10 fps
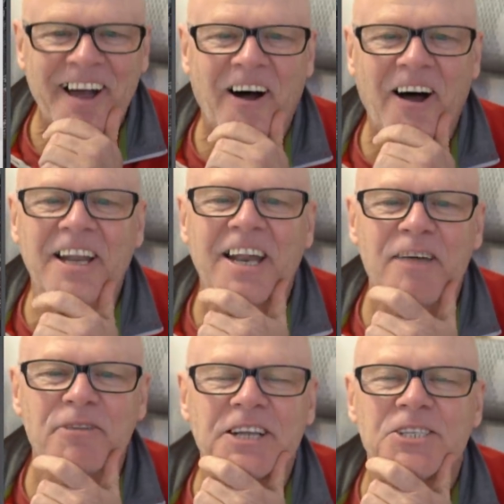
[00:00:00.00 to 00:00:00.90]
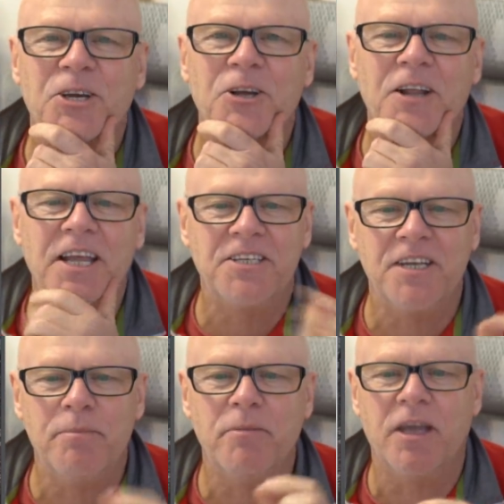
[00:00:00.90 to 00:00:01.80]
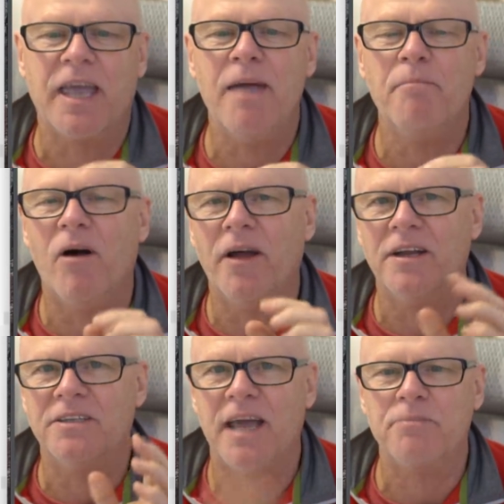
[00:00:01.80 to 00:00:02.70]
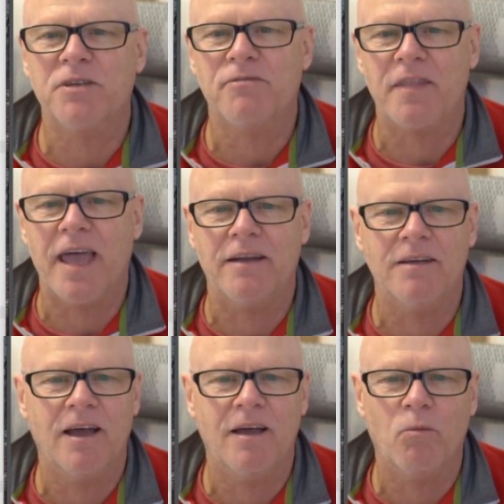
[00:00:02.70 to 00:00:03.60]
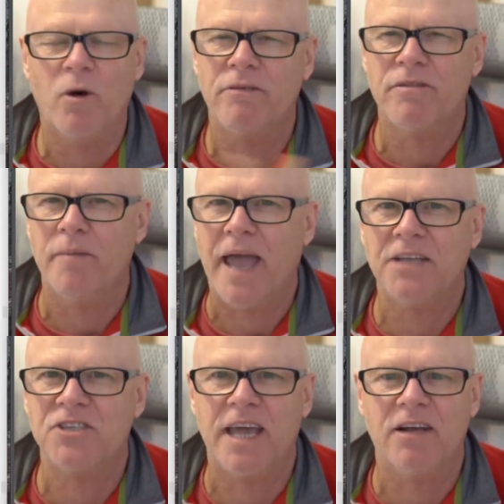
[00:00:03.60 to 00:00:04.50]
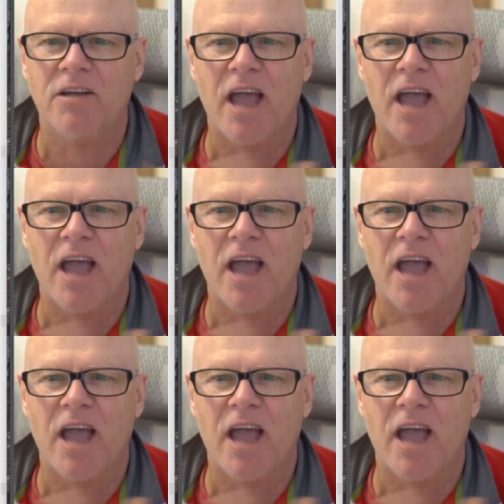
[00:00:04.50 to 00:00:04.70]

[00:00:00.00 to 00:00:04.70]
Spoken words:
oh, I'd love an internal ND. You can buy an adapter for that. One of them has that. I